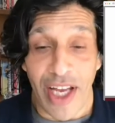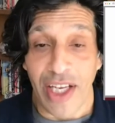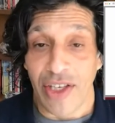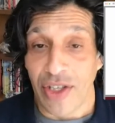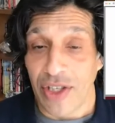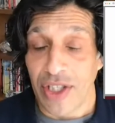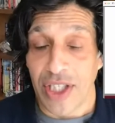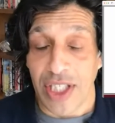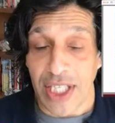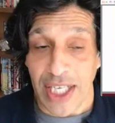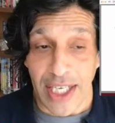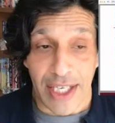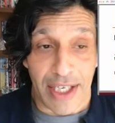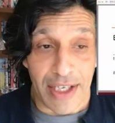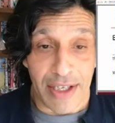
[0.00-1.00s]
does
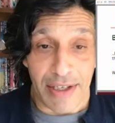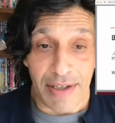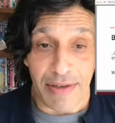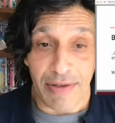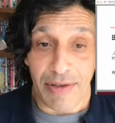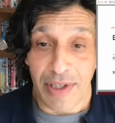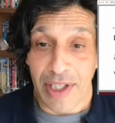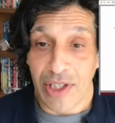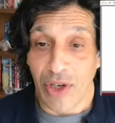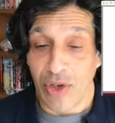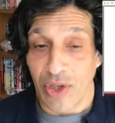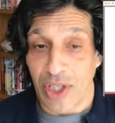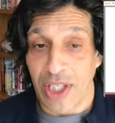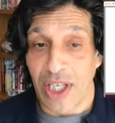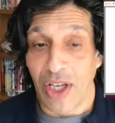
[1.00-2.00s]

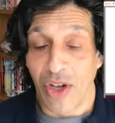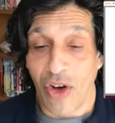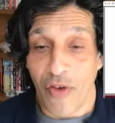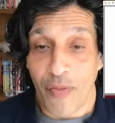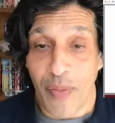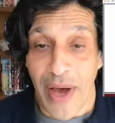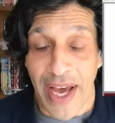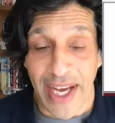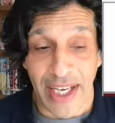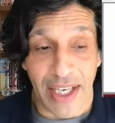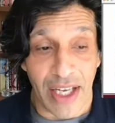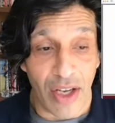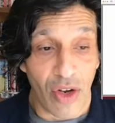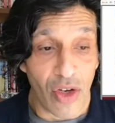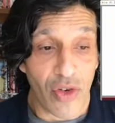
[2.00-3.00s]
result in a lot of pain,
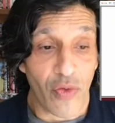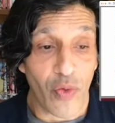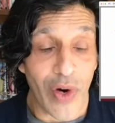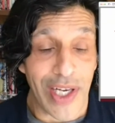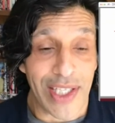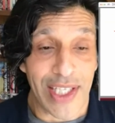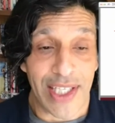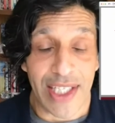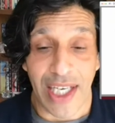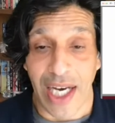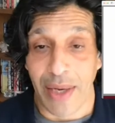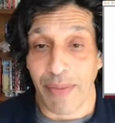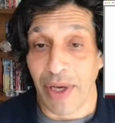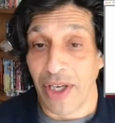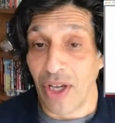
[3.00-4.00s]
a lot of wasted
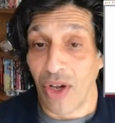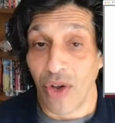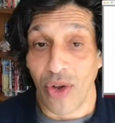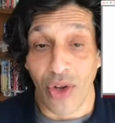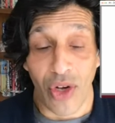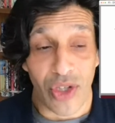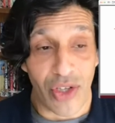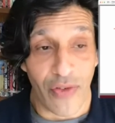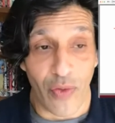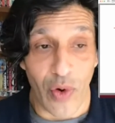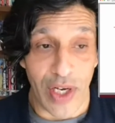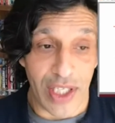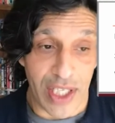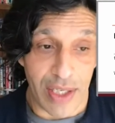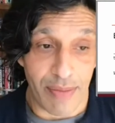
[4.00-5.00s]
time, and a lot of
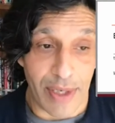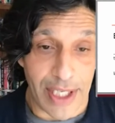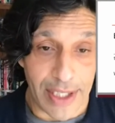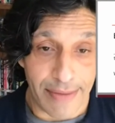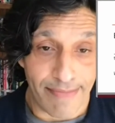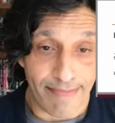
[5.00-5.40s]
wasted money.